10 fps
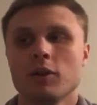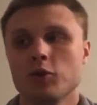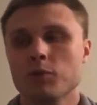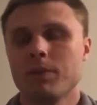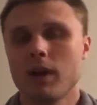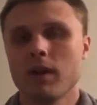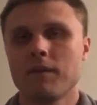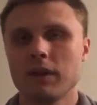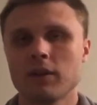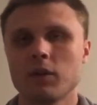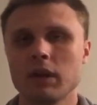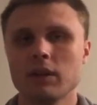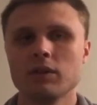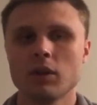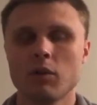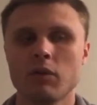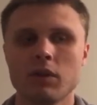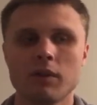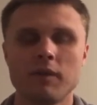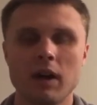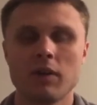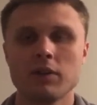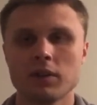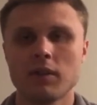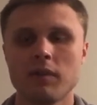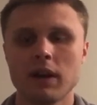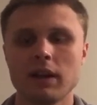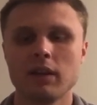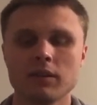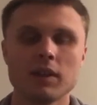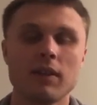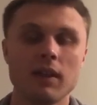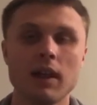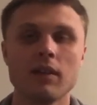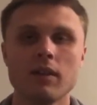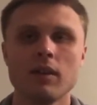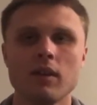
two playoff victories over the Falcons and the Vikings, and then